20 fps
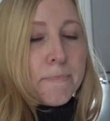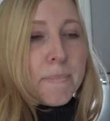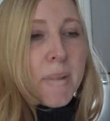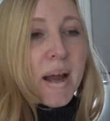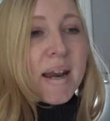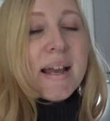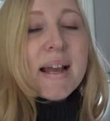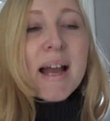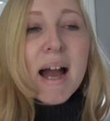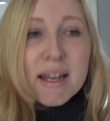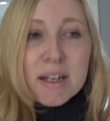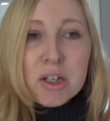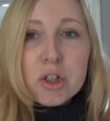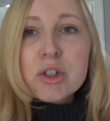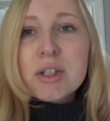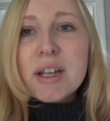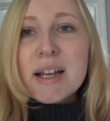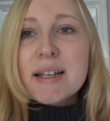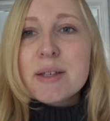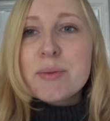and it can
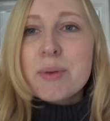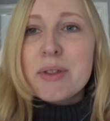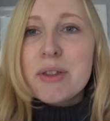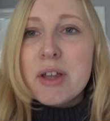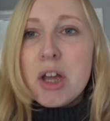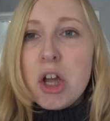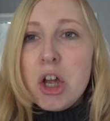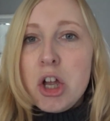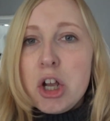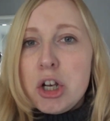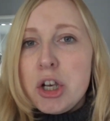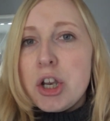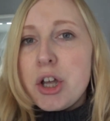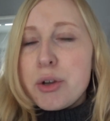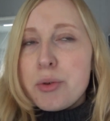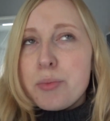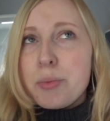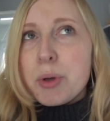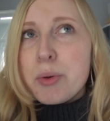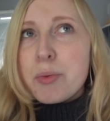look nice with
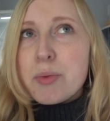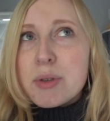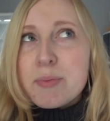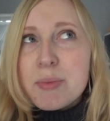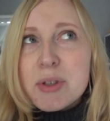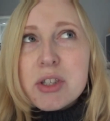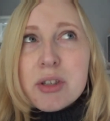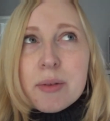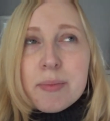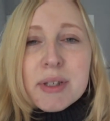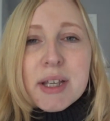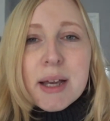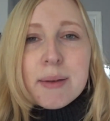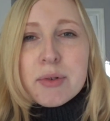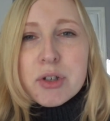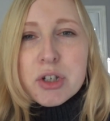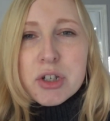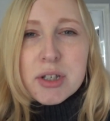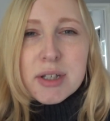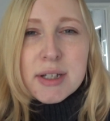low boots but
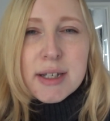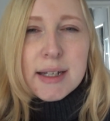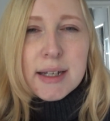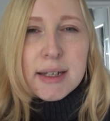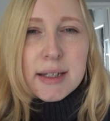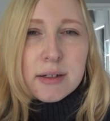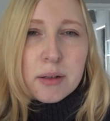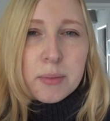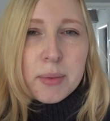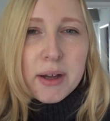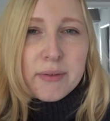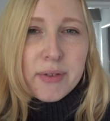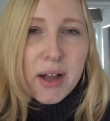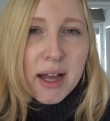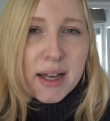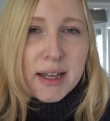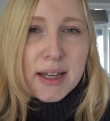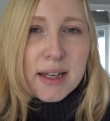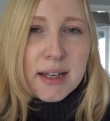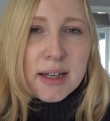sometimes you just need a little bit of
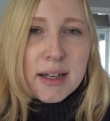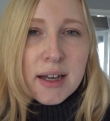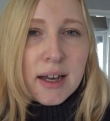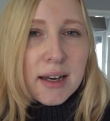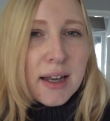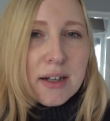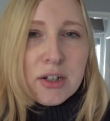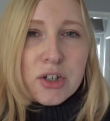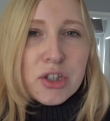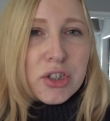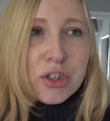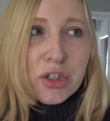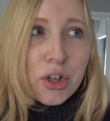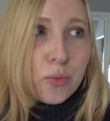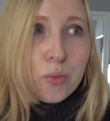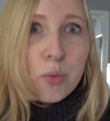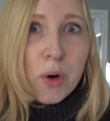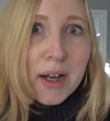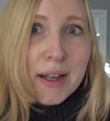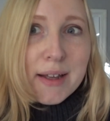height and I just
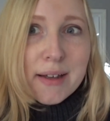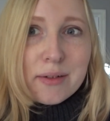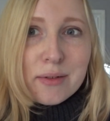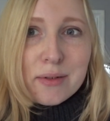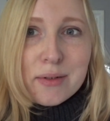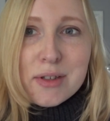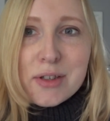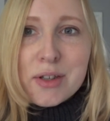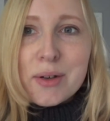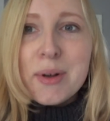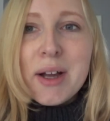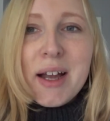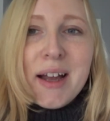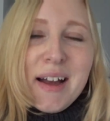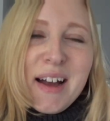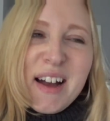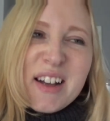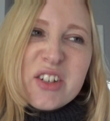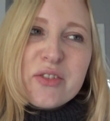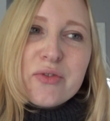don't wear heels so
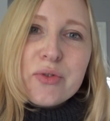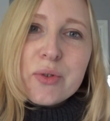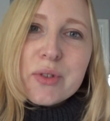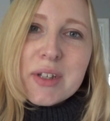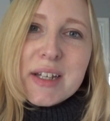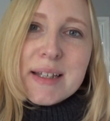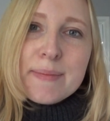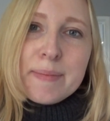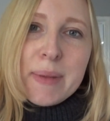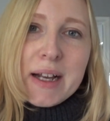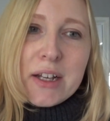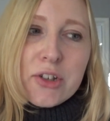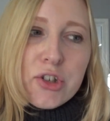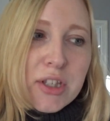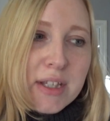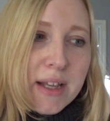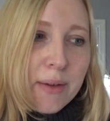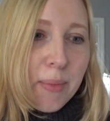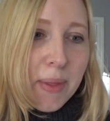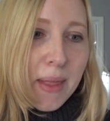I just thought these might
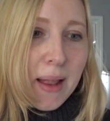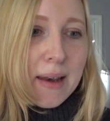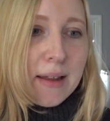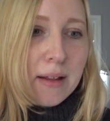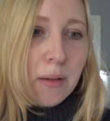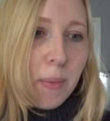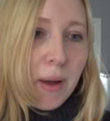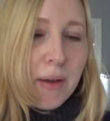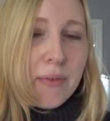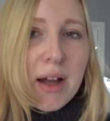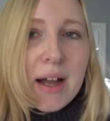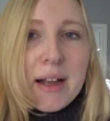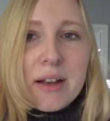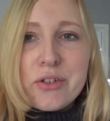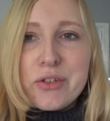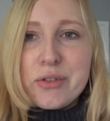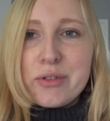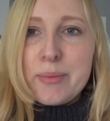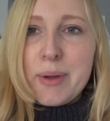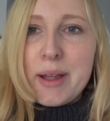just give me that little bit of
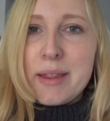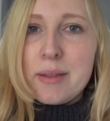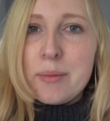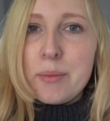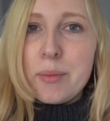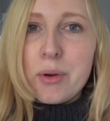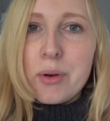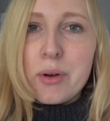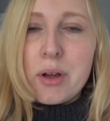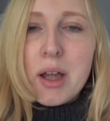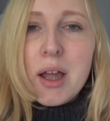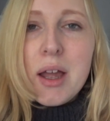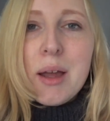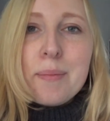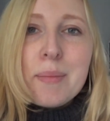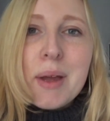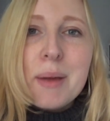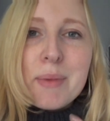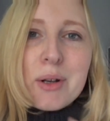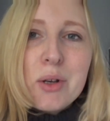height just to make them look
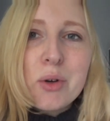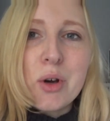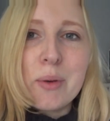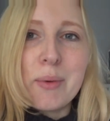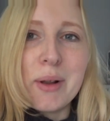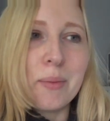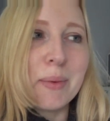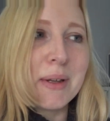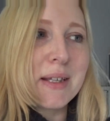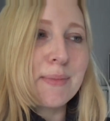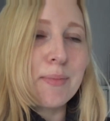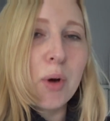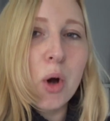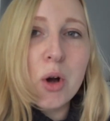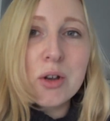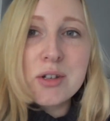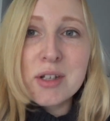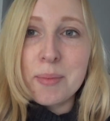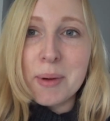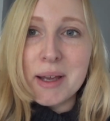make me look a little bit
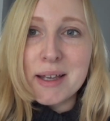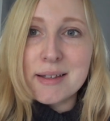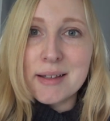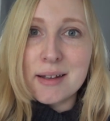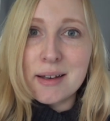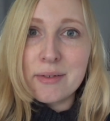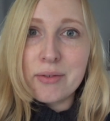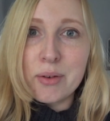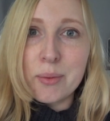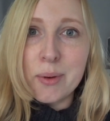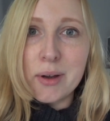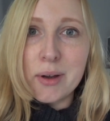smarter basically for